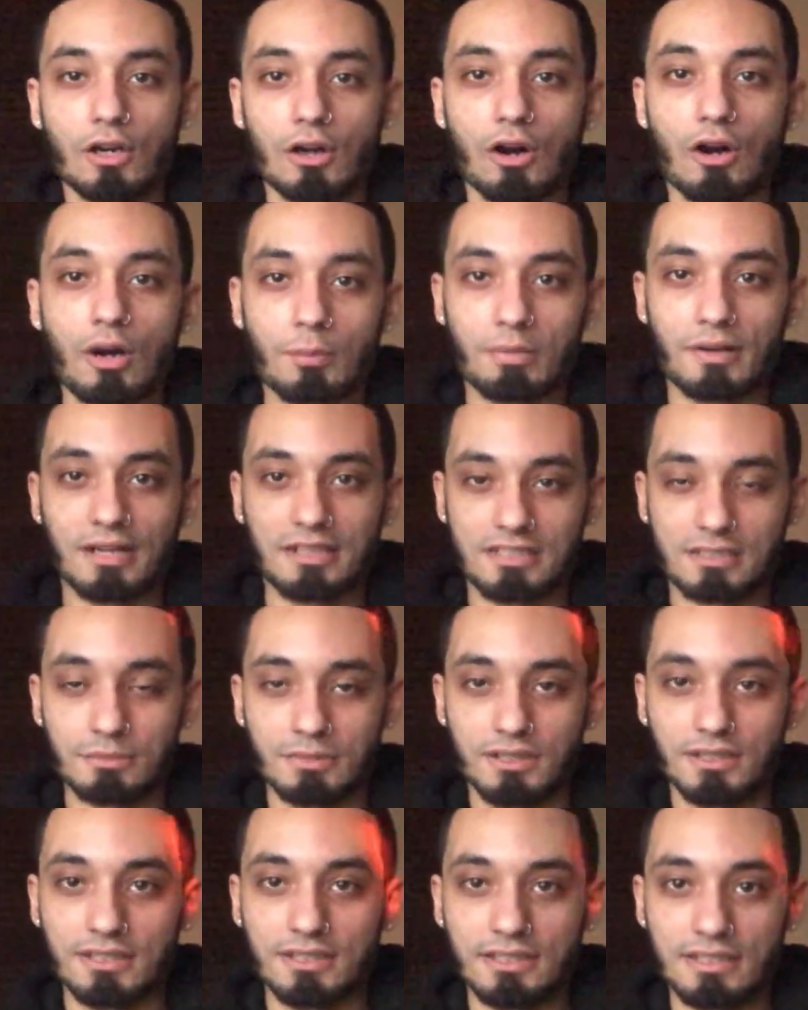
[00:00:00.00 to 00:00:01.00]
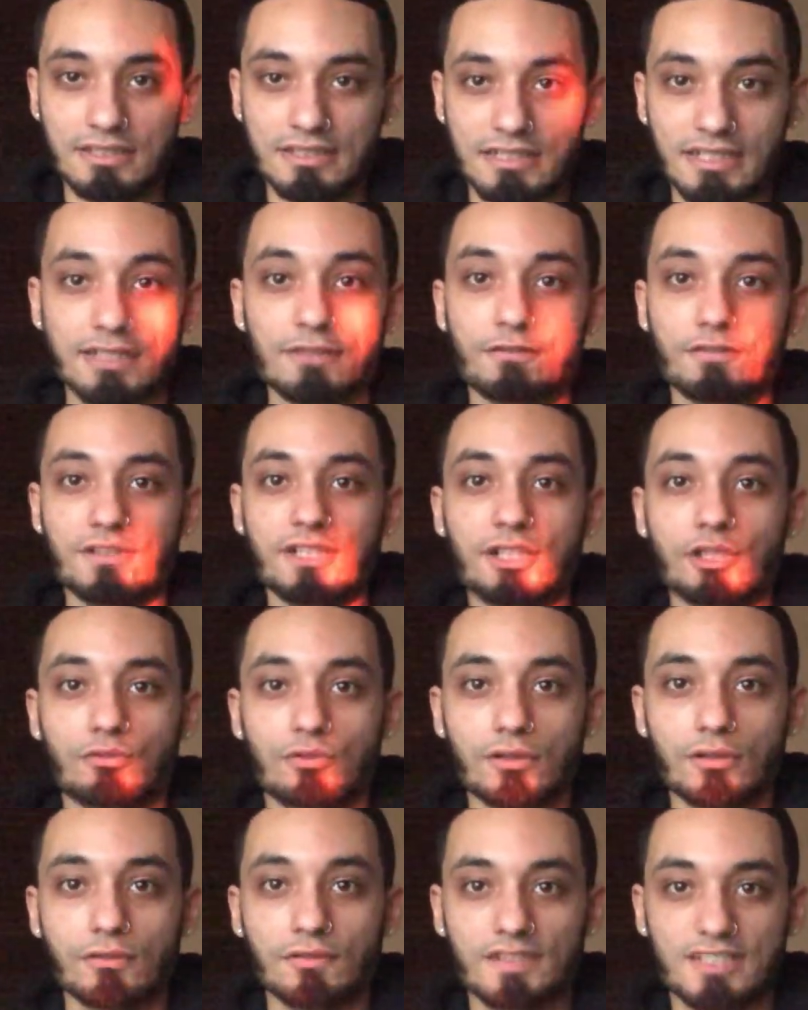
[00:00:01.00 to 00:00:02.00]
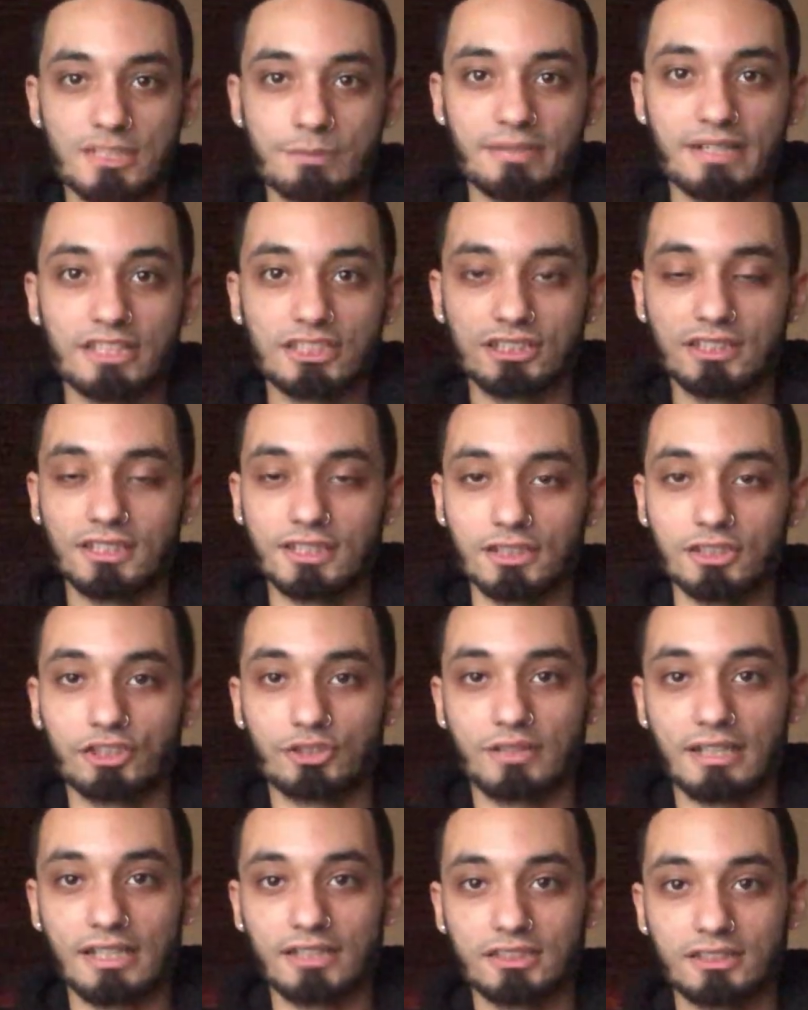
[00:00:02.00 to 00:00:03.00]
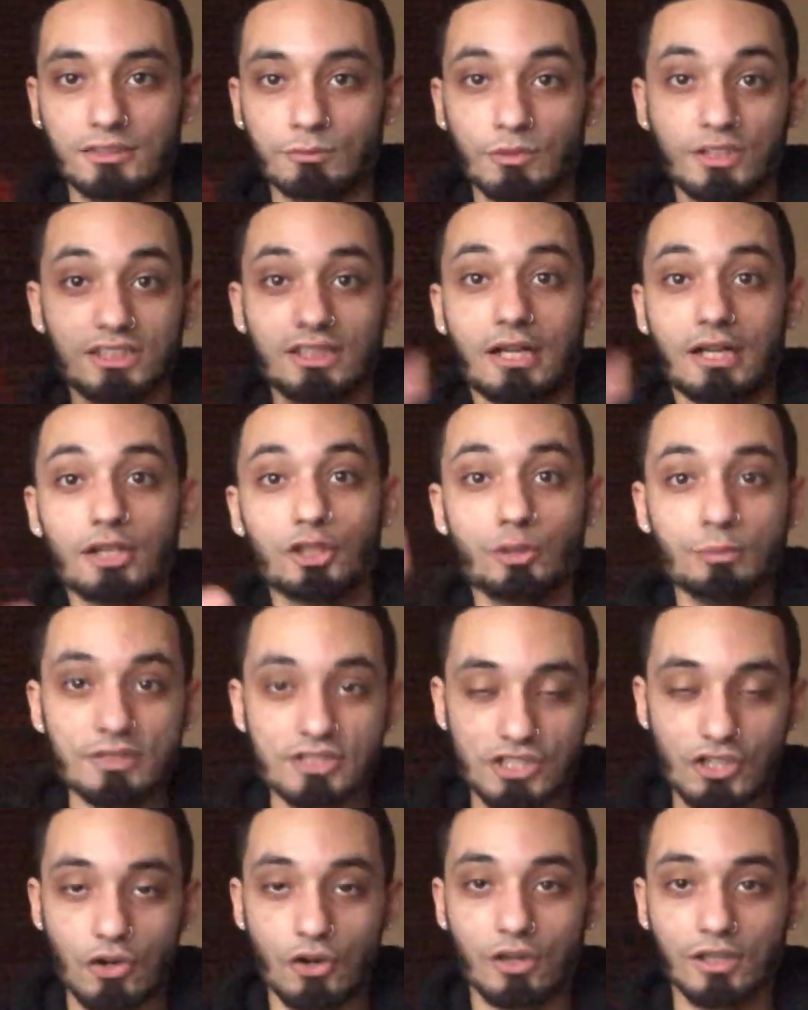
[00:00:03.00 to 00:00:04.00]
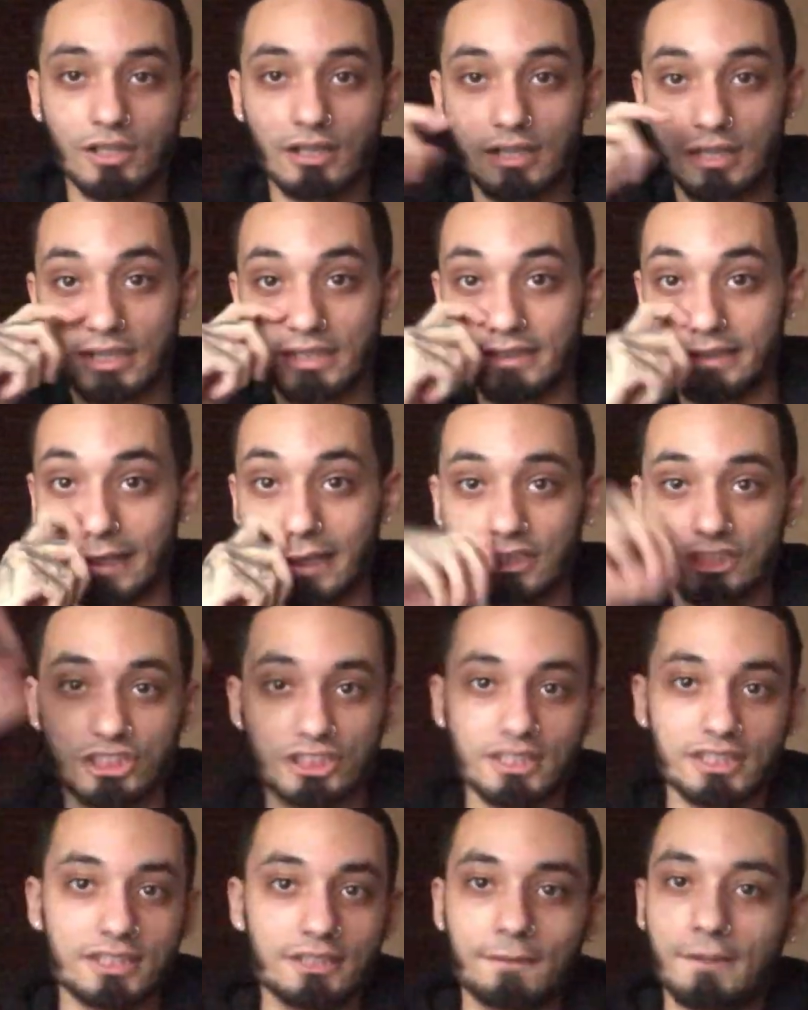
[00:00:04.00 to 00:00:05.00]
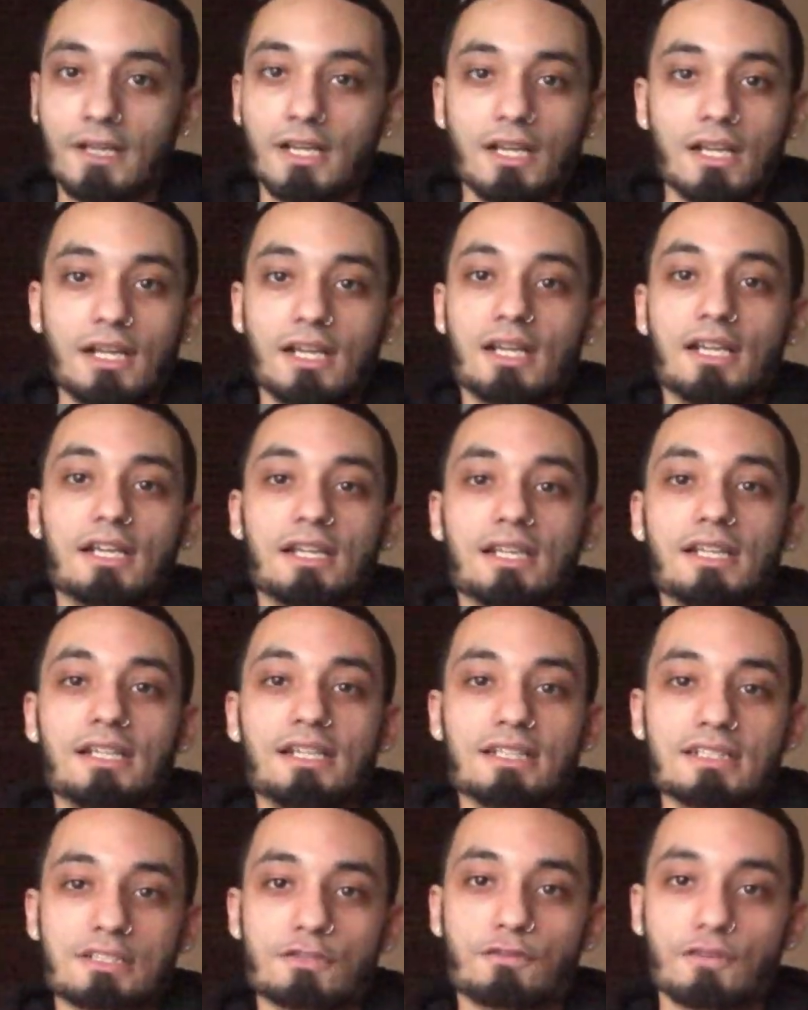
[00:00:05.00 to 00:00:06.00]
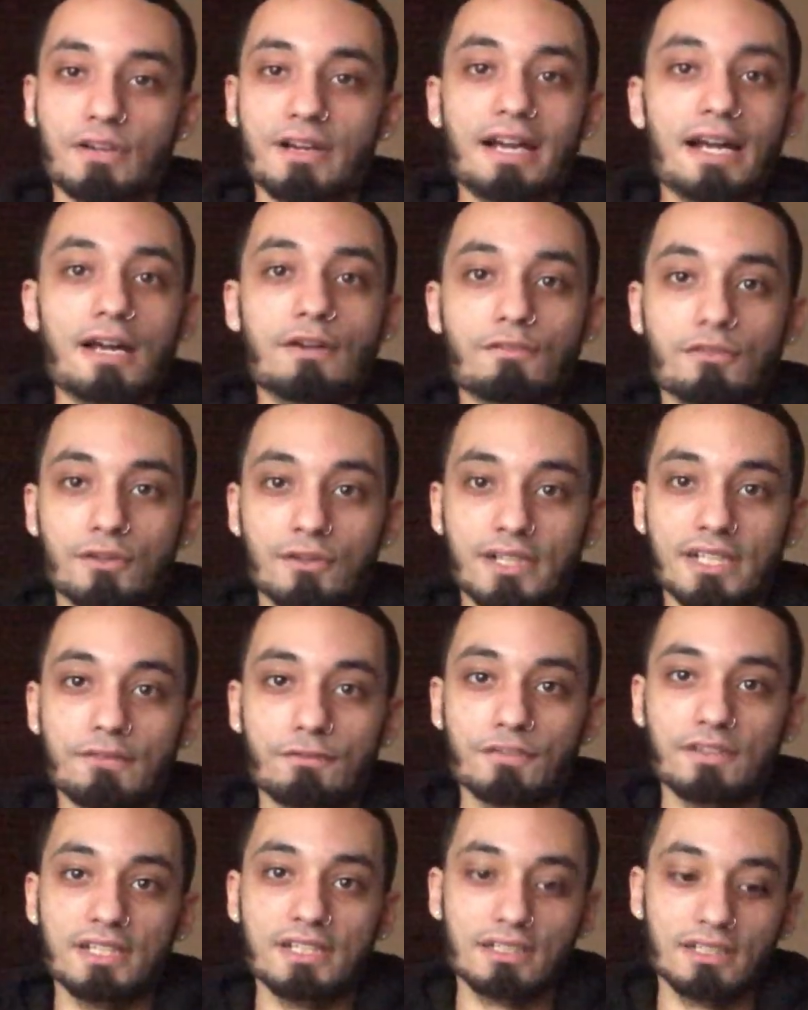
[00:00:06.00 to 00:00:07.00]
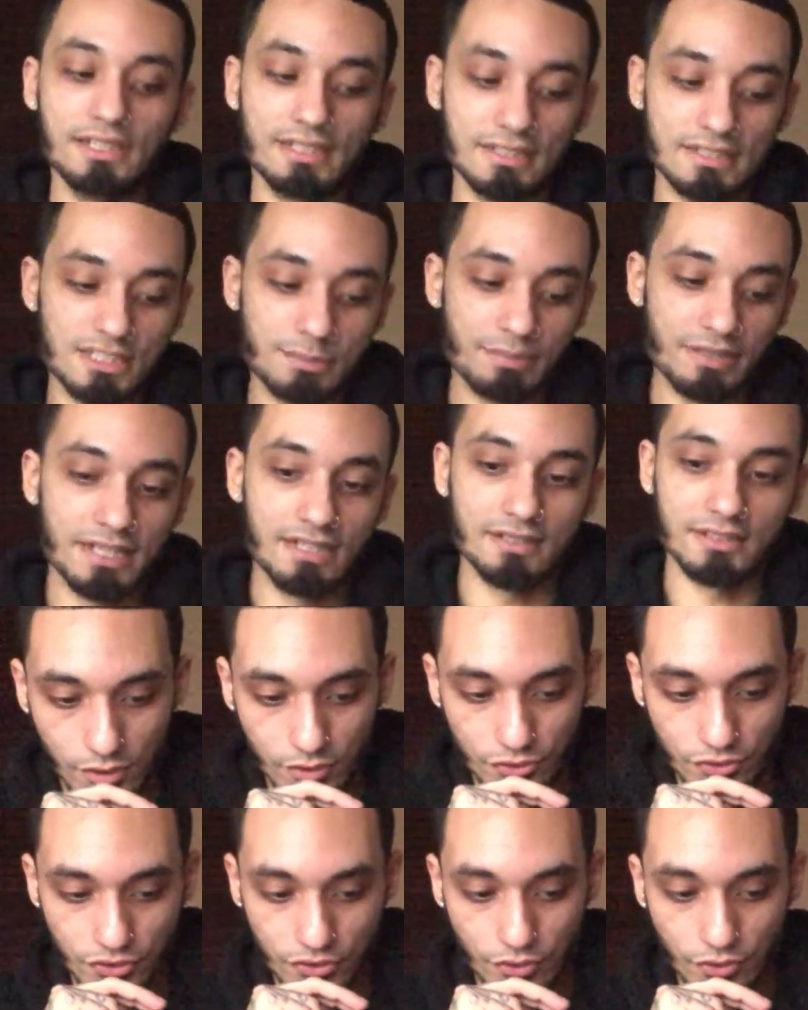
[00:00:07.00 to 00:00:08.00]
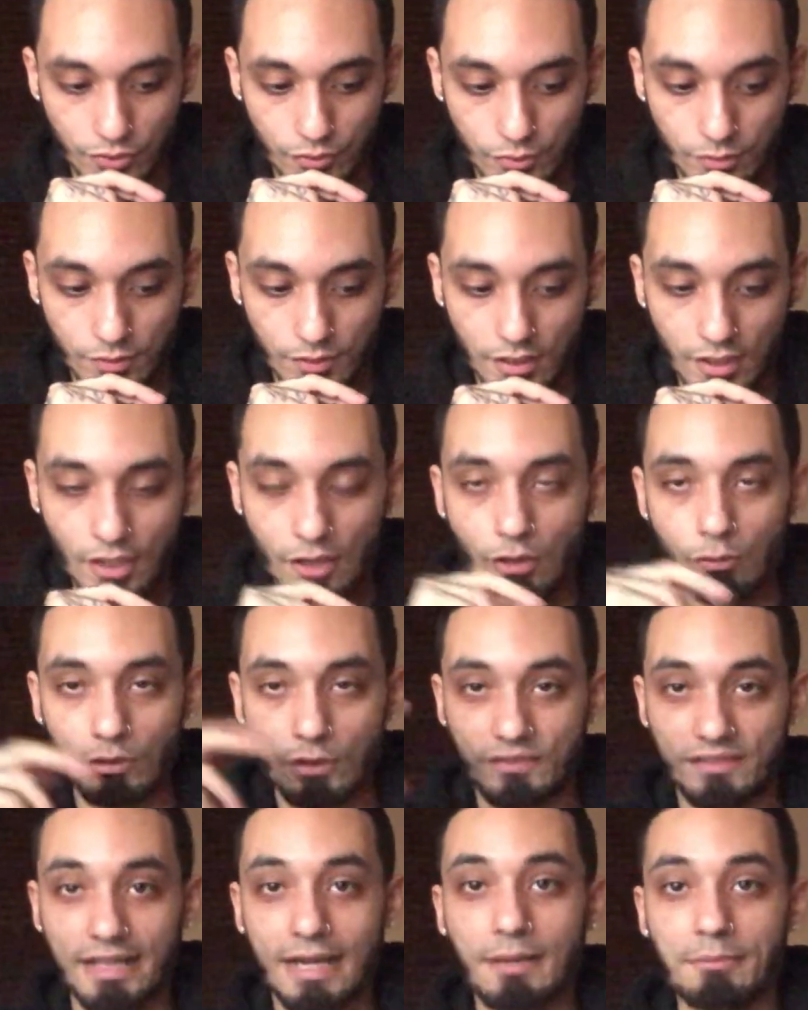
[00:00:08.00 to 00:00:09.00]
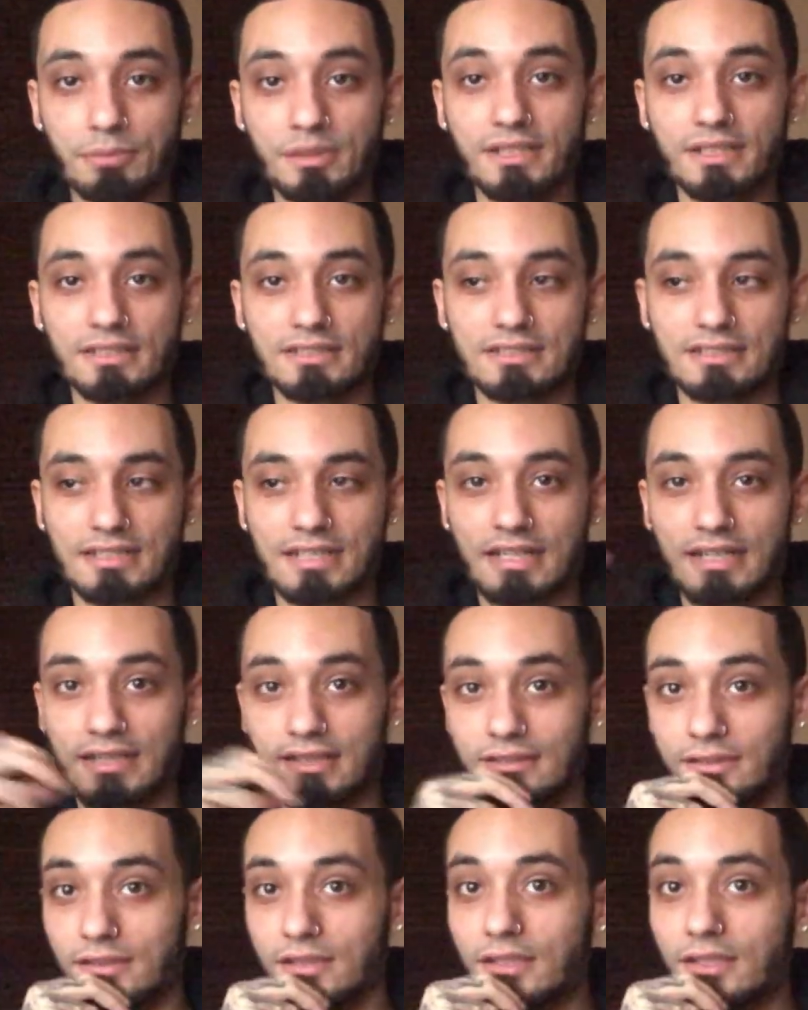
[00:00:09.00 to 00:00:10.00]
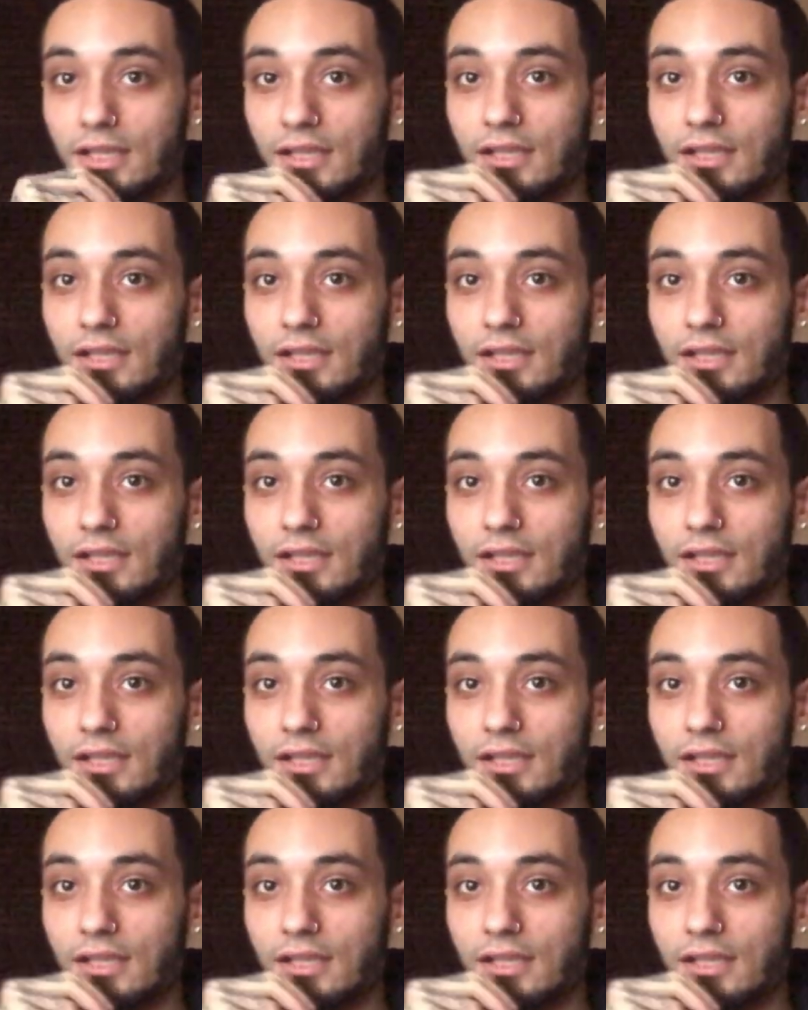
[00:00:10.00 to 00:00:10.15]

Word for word: all possibilities, infinite growth, expansion and contraction, what y'all humans call God, that shit is forever infinitely expanded. So with that being said,